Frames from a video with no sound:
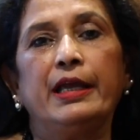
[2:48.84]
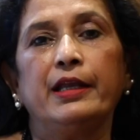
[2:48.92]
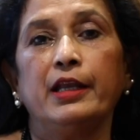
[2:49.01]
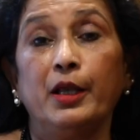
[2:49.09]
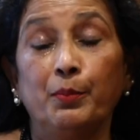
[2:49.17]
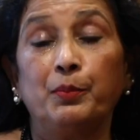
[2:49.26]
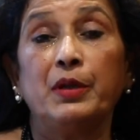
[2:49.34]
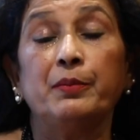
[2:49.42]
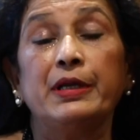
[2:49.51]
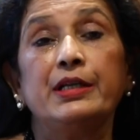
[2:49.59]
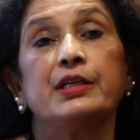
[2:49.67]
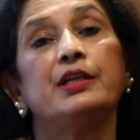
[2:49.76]
in
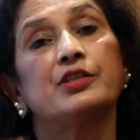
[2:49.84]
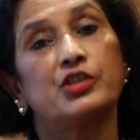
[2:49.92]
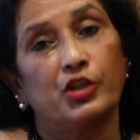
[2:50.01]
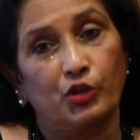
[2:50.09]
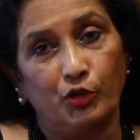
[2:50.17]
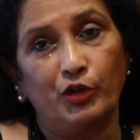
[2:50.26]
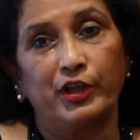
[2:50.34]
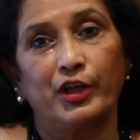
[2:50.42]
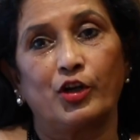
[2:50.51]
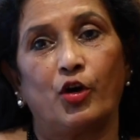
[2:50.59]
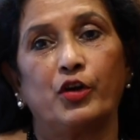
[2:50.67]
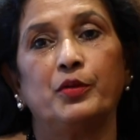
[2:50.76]
implementing circular
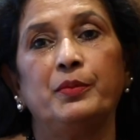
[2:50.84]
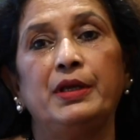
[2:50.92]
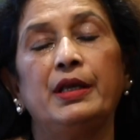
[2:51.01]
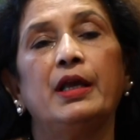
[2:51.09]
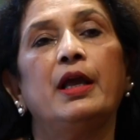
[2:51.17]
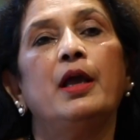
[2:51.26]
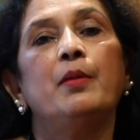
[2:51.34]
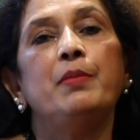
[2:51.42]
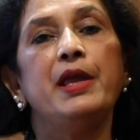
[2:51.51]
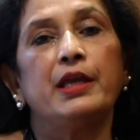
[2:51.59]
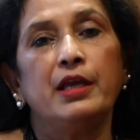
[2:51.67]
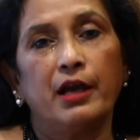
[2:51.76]
economy
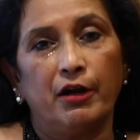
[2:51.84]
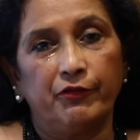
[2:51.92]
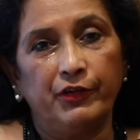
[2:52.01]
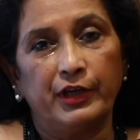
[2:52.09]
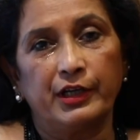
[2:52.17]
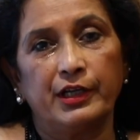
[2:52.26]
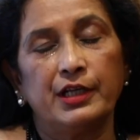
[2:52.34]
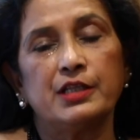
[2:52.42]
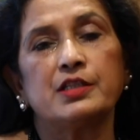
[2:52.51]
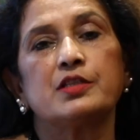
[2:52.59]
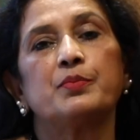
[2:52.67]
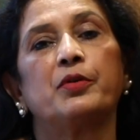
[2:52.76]
making
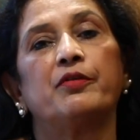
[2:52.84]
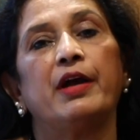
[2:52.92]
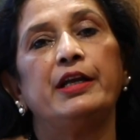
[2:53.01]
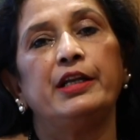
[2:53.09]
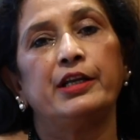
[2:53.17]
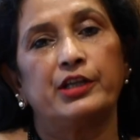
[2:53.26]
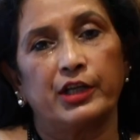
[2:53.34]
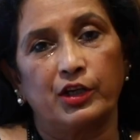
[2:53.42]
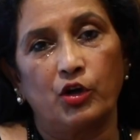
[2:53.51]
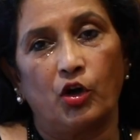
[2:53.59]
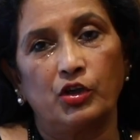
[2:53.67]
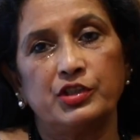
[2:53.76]
awareness, providing
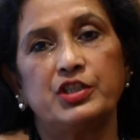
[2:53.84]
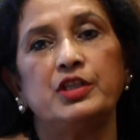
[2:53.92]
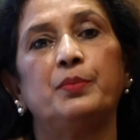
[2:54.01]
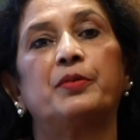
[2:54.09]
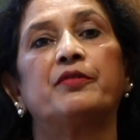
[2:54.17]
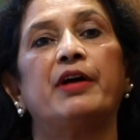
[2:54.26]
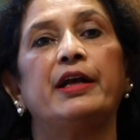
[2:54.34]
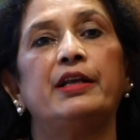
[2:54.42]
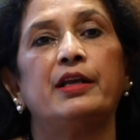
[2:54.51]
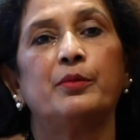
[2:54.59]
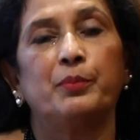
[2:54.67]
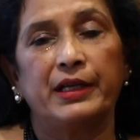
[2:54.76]
technology,
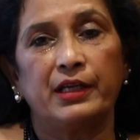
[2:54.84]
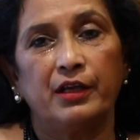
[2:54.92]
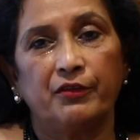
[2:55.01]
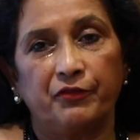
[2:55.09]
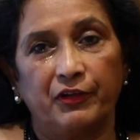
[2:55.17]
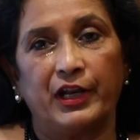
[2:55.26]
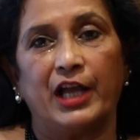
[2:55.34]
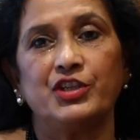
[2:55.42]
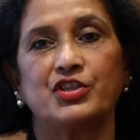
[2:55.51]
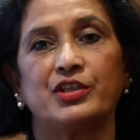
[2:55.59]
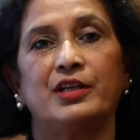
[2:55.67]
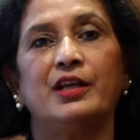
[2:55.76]
providing bringing
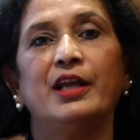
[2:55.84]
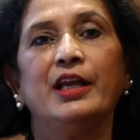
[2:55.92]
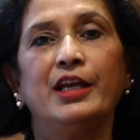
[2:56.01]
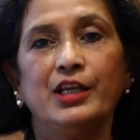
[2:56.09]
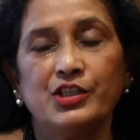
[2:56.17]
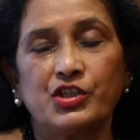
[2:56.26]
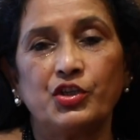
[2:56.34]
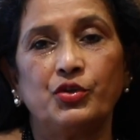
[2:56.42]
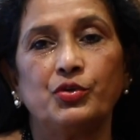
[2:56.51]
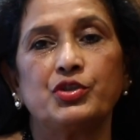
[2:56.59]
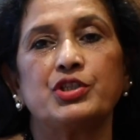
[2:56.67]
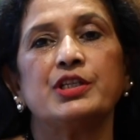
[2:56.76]
financial
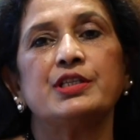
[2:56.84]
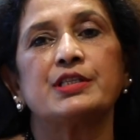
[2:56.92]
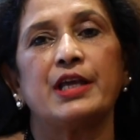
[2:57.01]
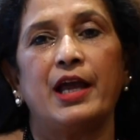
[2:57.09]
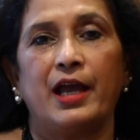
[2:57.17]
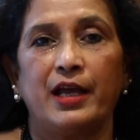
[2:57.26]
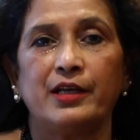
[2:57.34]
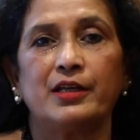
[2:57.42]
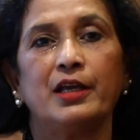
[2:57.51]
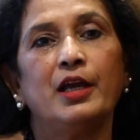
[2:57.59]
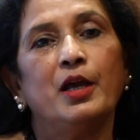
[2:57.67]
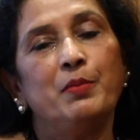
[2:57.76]
institutions and
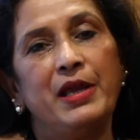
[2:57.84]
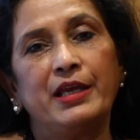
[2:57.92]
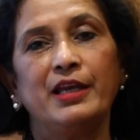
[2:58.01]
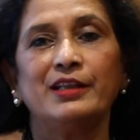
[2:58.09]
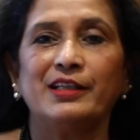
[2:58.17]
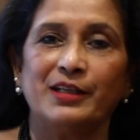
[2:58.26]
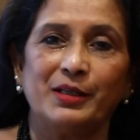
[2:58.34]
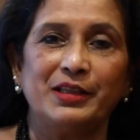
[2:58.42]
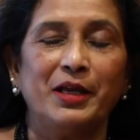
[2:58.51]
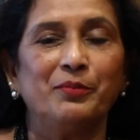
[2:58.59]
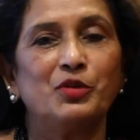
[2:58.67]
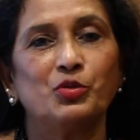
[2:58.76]
making the,
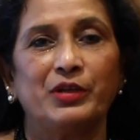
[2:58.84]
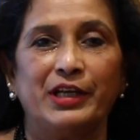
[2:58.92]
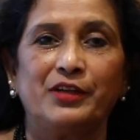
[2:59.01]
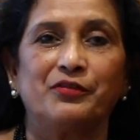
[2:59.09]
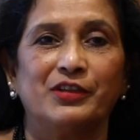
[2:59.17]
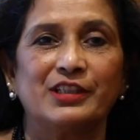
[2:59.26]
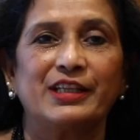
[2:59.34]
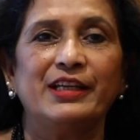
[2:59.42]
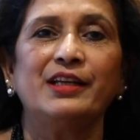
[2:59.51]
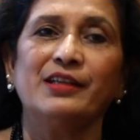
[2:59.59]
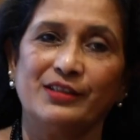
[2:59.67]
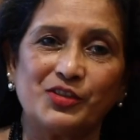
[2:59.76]
them to
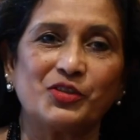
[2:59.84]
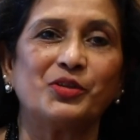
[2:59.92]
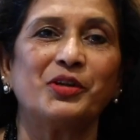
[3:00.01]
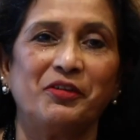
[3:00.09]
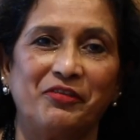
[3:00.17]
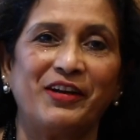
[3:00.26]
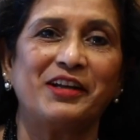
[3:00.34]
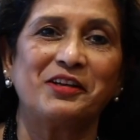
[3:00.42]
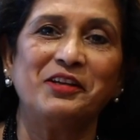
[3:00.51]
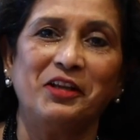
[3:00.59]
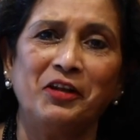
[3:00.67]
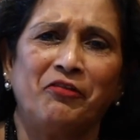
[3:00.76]
networking. So
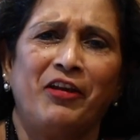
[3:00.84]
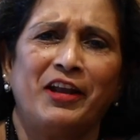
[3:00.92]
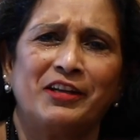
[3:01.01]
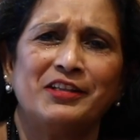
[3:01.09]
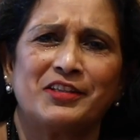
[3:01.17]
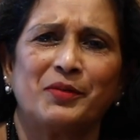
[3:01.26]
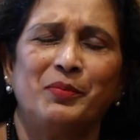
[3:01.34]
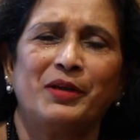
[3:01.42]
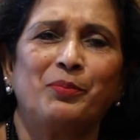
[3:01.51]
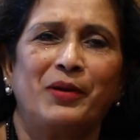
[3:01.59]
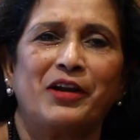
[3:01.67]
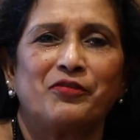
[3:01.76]
IFAT, EFACT is a
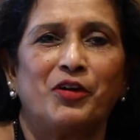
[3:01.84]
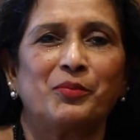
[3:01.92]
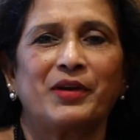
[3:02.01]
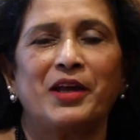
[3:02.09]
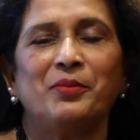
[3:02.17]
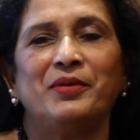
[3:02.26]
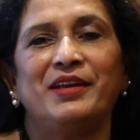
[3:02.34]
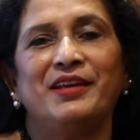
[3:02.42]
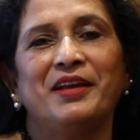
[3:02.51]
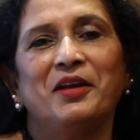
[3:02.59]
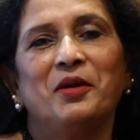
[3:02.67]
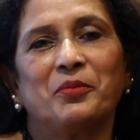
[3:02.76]
big platform can be
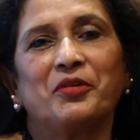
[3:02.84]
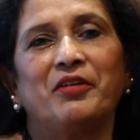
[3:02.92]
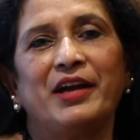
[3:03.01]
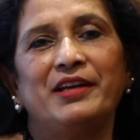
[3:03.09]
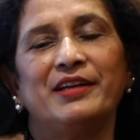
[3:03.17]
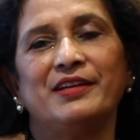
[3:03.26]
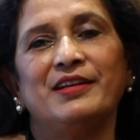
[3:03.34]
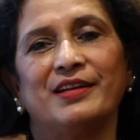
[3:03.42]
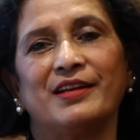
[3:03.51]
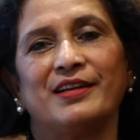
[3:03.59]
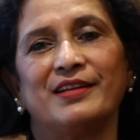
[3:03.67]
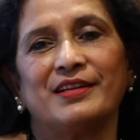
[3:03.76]
provided,
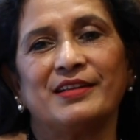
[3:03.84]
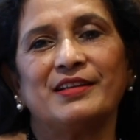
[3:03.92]
uh,